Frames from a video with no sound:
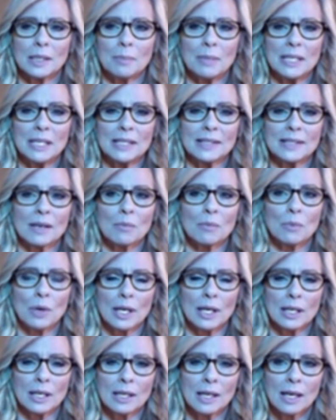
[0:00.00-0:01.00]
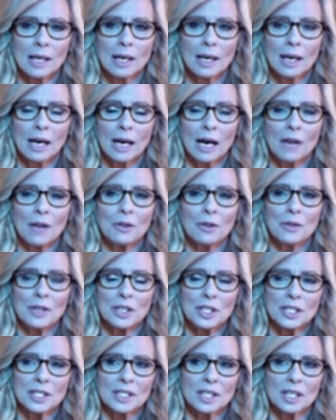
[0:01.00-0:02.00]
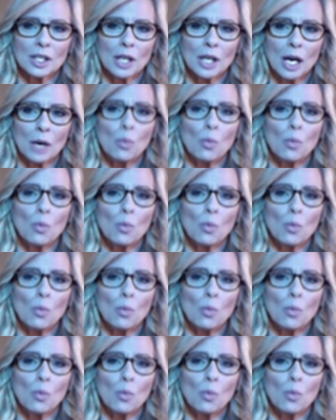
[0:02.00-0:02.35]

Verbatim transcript: to be someone other than just a,